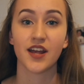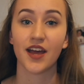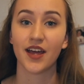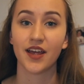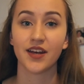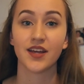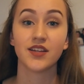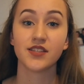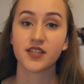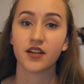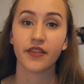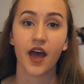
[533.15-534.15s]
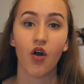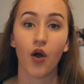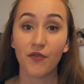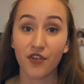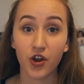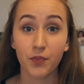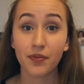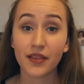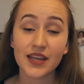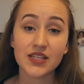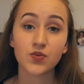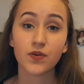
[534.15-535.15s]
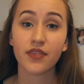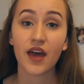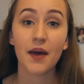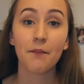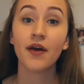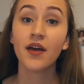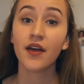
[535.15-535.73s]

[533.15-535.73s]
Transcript: and until now I'm very pleased with them,